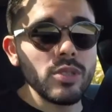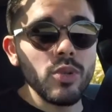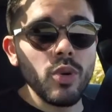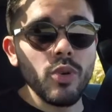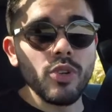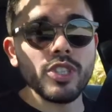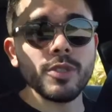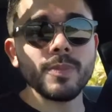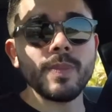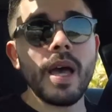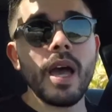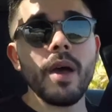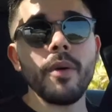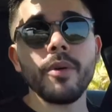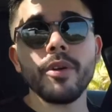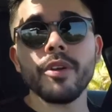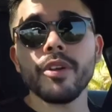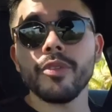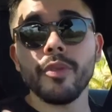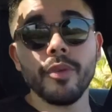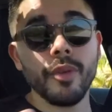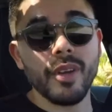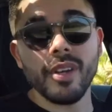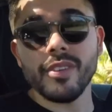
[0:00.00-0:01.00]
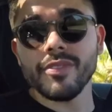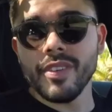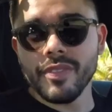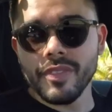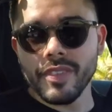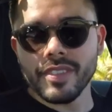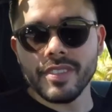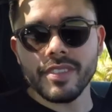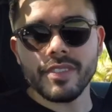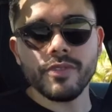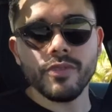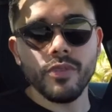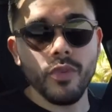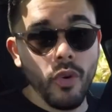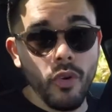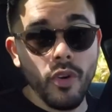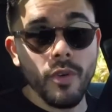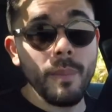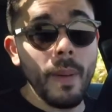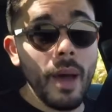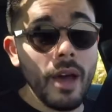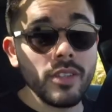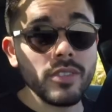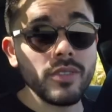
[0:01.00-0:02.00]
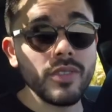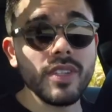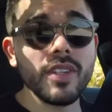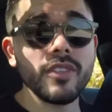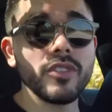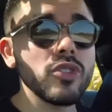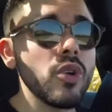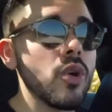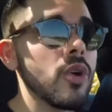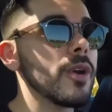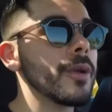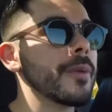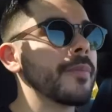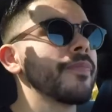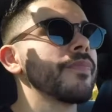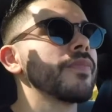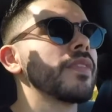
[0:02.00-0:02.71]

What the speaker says: horsepower, 354 pounds-feet of torque.